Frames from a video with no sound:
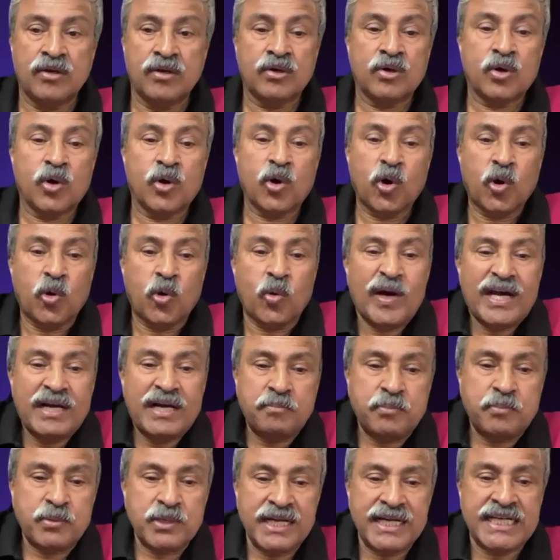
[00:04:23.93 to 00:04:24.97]

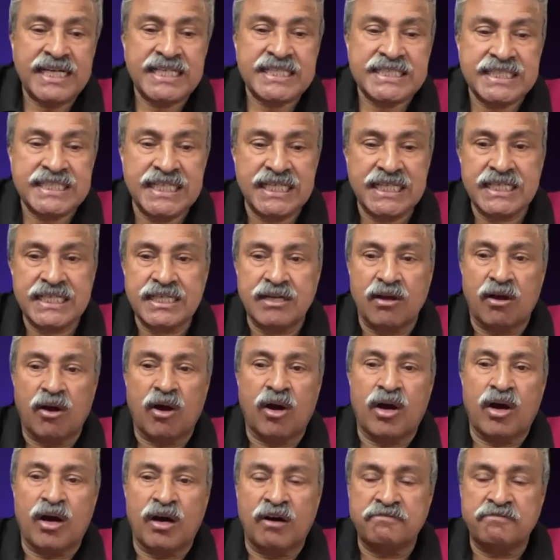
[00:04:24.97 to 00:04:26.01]
Overproduction
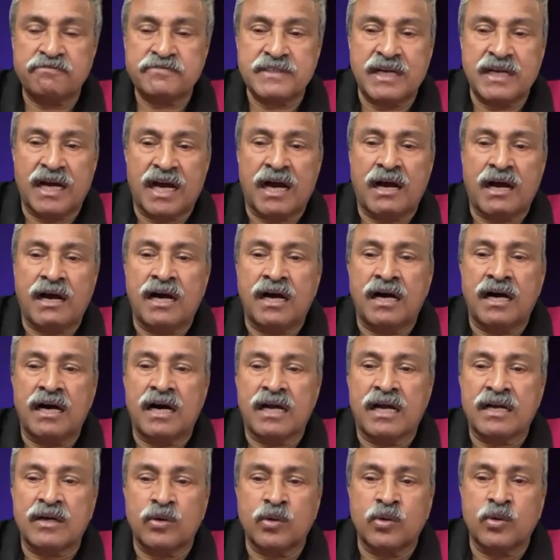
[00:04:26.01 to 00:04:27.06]
of the
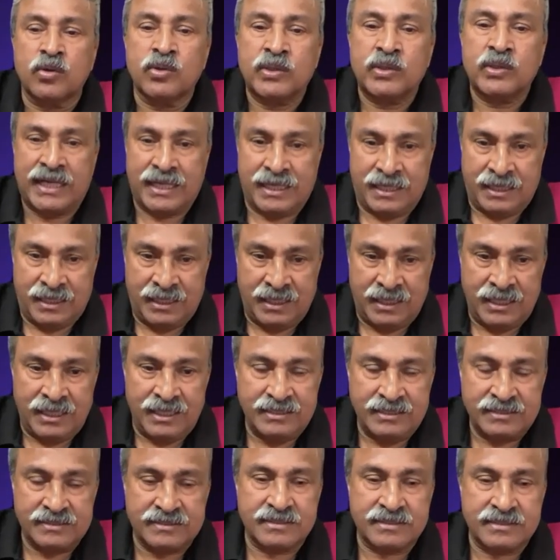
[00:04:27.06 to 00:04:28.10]

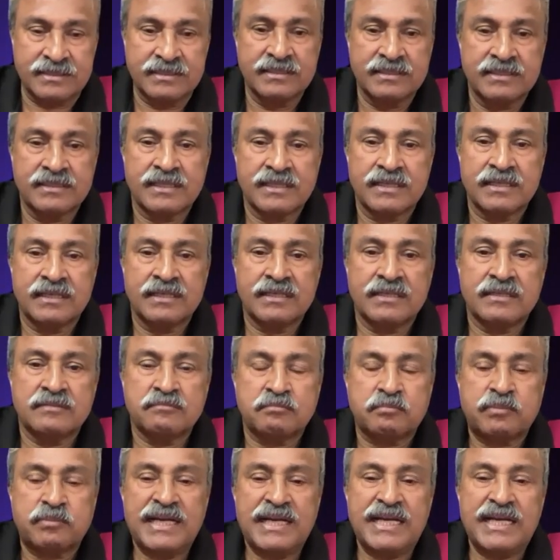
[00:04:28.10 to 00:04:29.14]
ROS
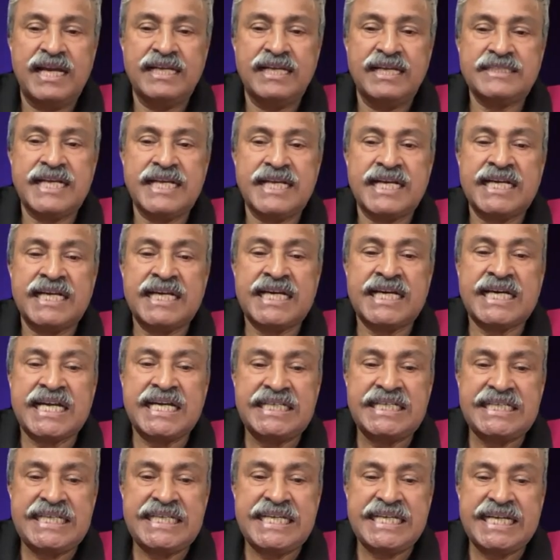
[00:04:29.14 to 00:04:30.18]
plays a
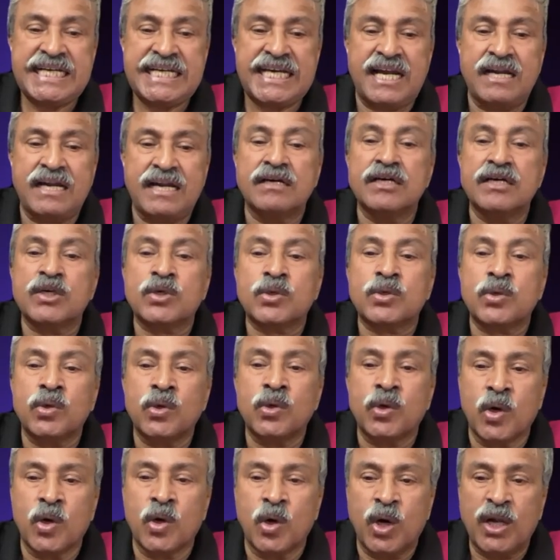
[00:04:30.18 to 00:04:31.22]
critical
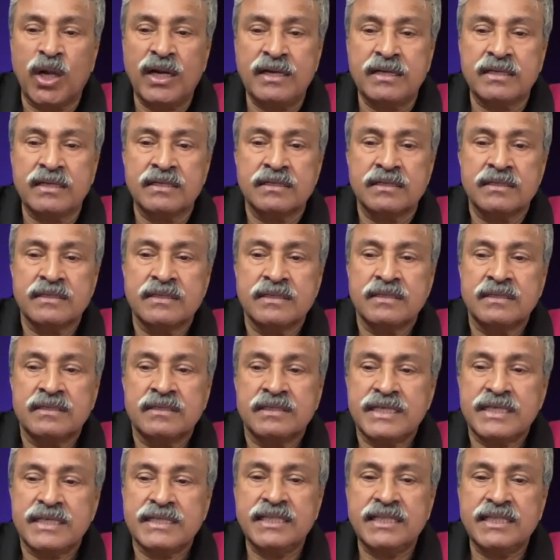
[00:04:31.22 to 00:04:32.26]
role
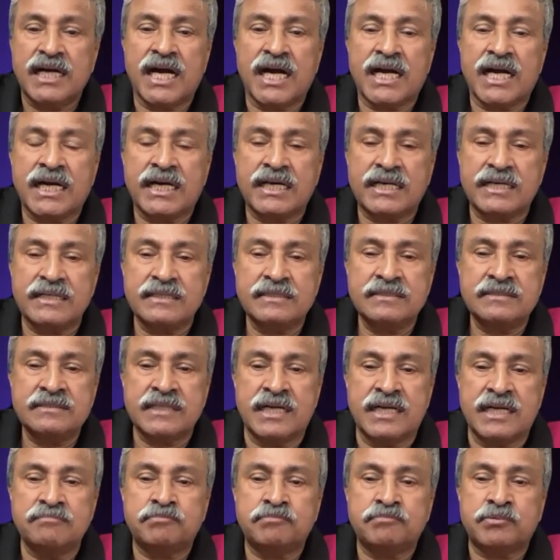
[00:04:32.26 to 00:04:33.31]
in the occurrence
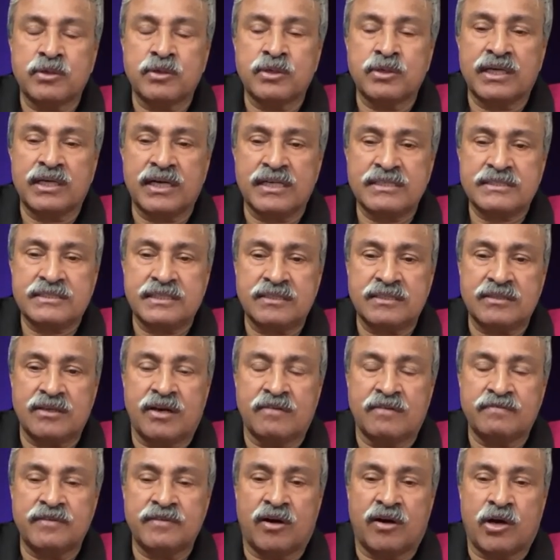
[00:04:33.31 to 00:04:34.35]
and progression
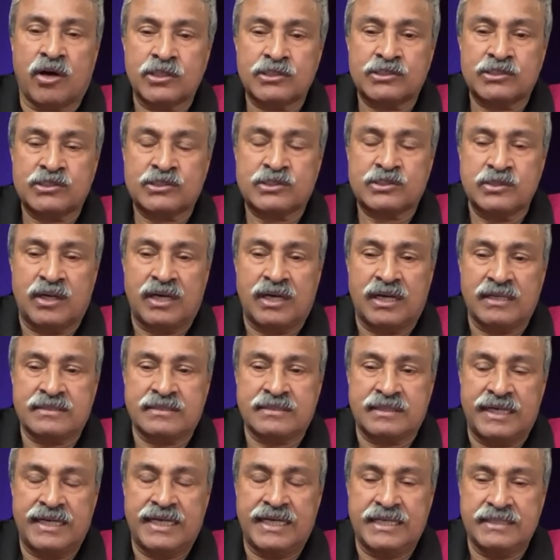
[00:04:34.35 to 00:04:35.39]
of the
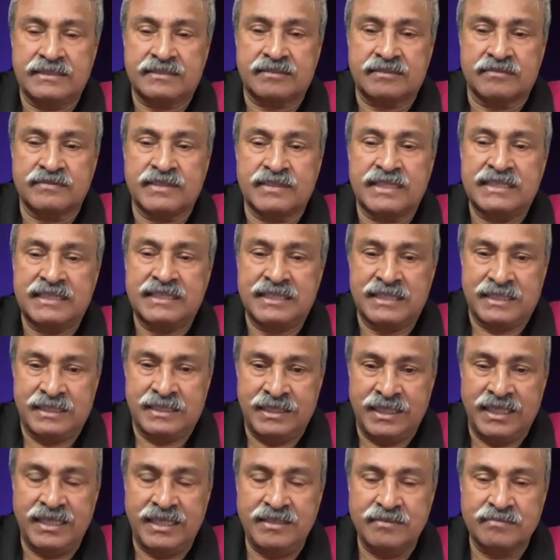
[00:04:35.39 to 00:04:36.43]
osteoarthritis of the
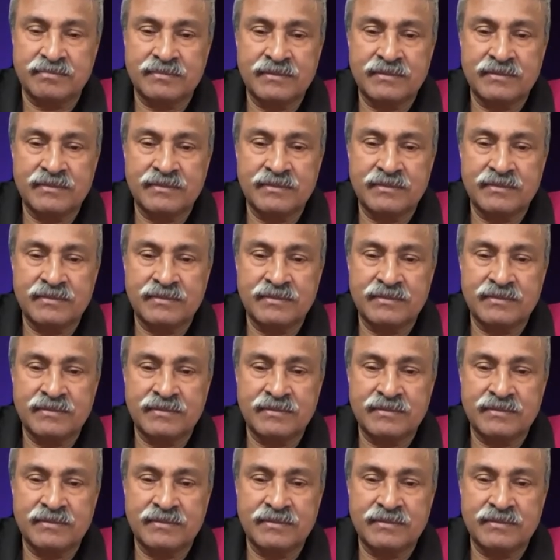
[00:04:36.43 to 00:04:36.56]
knee